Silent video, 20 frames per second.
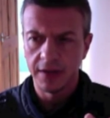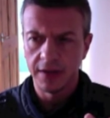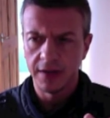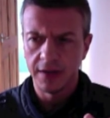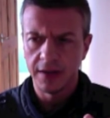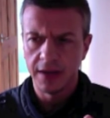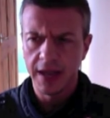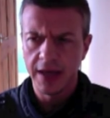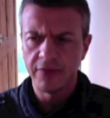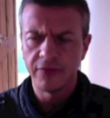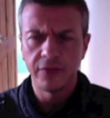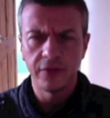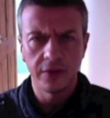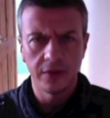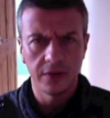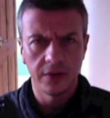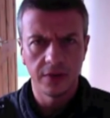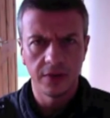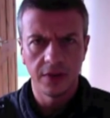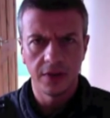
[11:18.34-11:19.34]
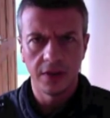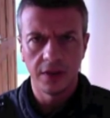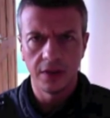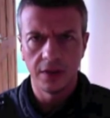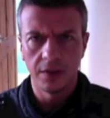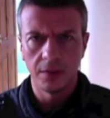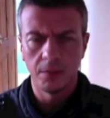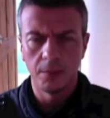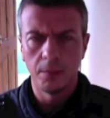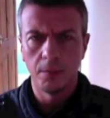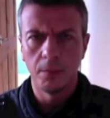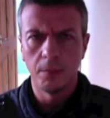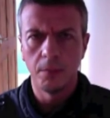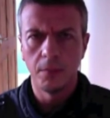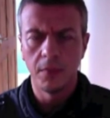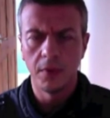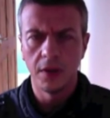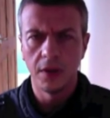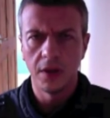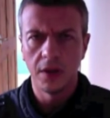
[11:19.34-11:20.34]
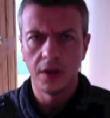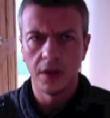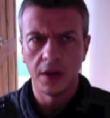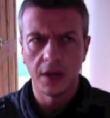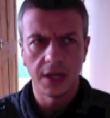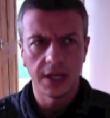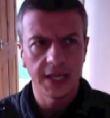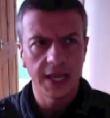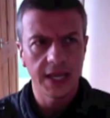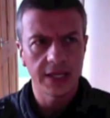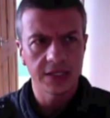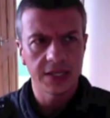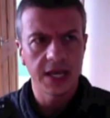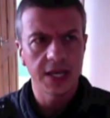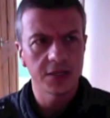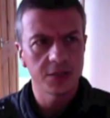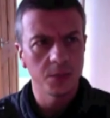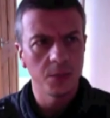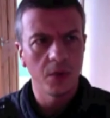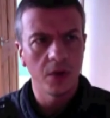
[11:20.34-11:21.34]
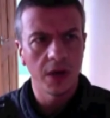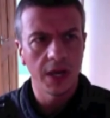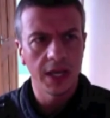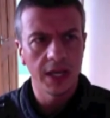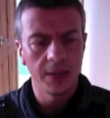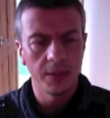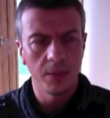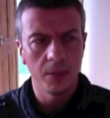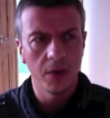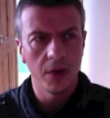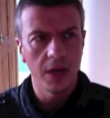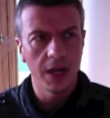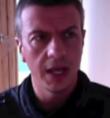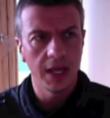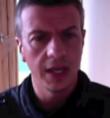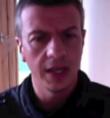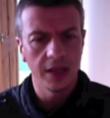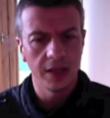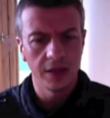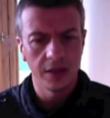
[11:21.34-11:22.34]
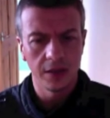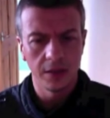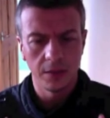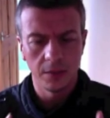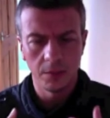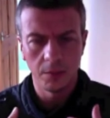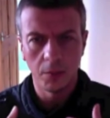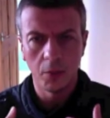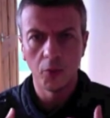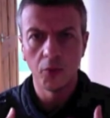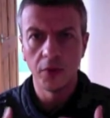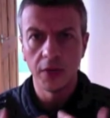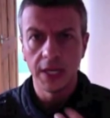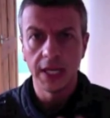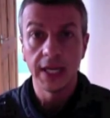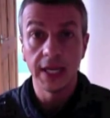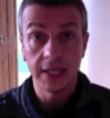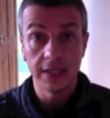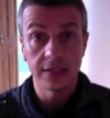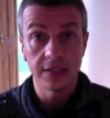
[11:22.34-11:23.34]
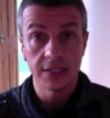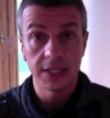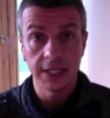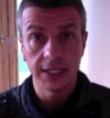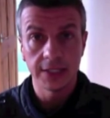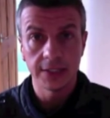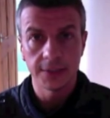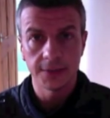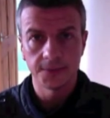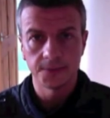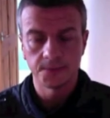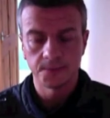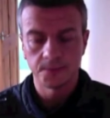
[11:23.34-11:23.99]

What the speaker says: Leven, I guess, has my bonding instinct,